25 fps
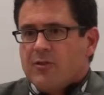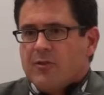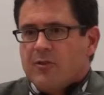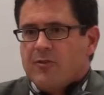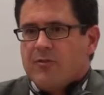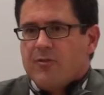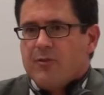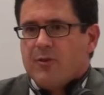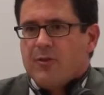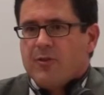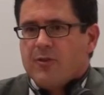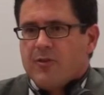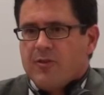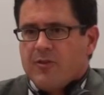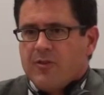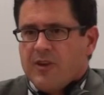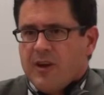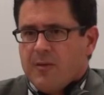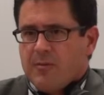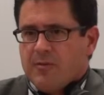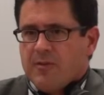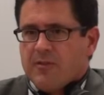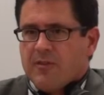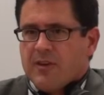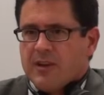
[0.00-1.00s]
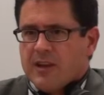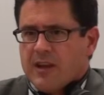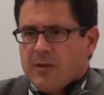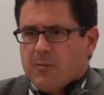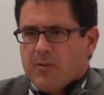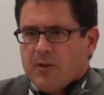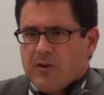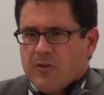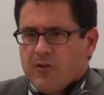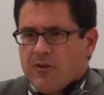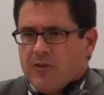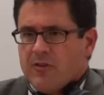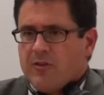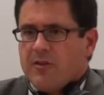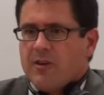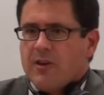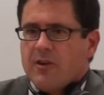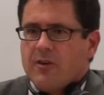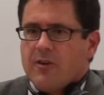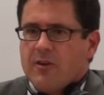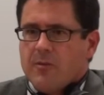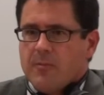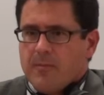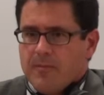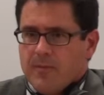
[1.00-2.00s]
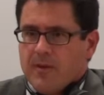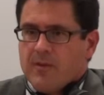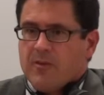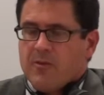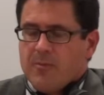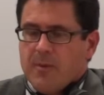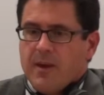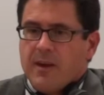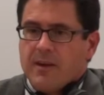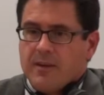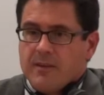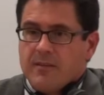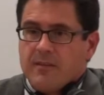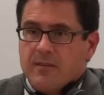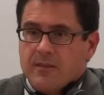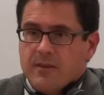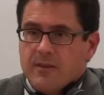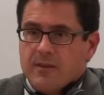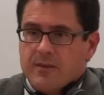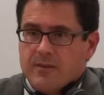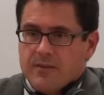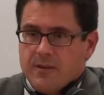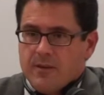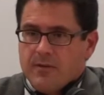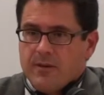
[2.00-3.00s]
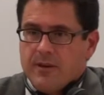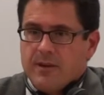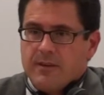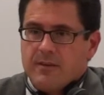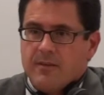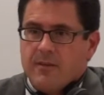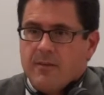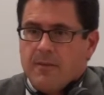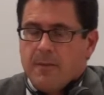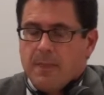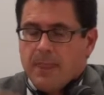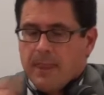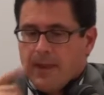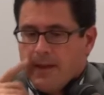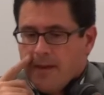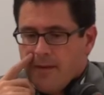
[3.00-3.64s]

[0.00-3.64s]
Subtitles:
potential for those types of collaborations here in Spain? Is that right?